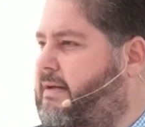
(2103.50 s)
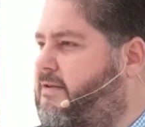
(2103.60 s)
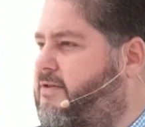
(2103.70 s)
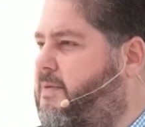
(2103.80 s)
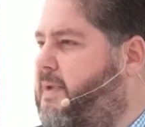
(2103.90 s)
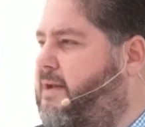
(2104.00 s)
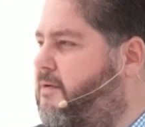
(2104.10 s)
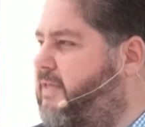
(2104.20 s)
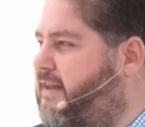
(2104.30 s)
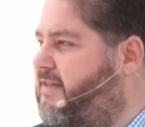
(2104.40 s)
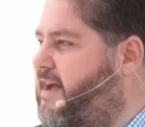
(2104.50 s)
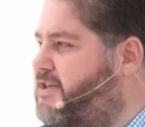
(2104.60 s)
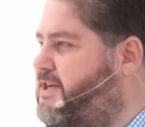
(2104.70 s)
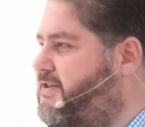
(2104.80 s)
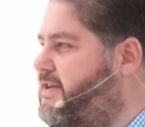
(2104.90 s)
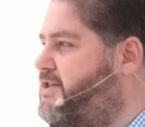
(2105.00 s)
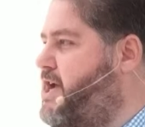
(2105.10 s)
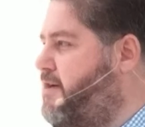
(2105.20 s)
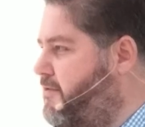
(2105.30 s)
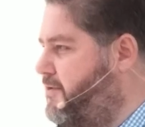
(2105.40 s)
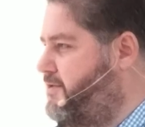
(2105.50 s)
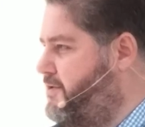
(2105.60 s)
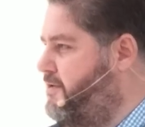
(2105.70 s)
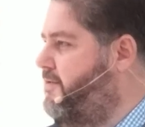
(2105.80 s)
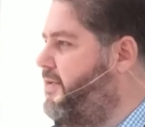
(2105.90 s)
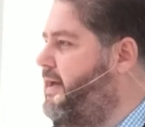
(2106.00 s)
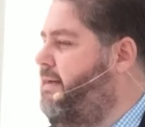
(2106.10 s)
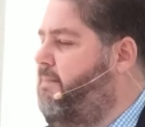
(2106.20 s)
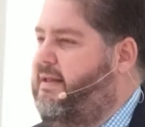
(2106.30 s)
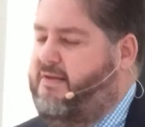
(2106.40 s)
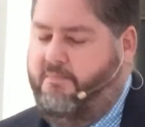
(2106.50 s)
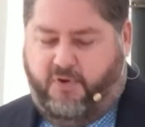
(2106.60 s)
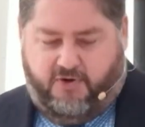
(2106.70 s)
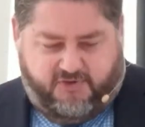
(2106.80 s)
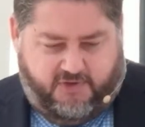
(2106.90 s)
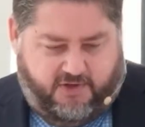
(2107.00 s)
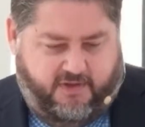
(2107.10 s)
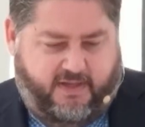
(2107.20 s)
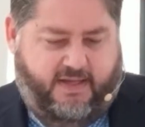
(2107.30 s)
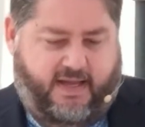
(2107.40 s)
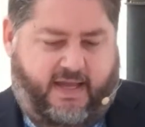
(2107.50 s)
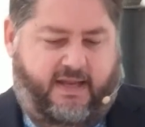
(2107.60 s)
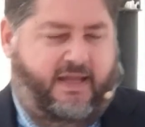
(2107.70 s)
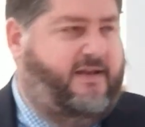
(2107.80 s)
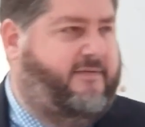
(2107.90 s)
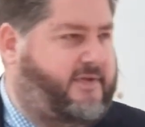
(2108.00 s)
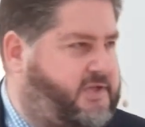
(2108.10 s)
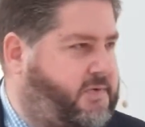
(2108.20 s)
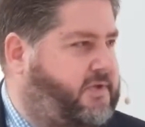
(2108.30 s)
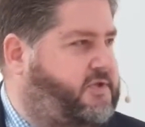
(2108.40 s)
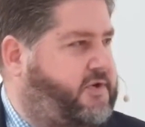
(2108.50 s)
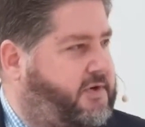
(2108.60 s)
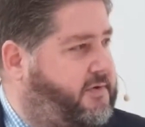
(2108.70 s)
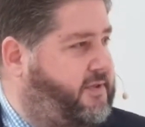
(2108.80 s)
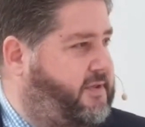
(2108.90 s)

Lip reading: so that we know that it's not just a general truth, but it's a personal and individual truth.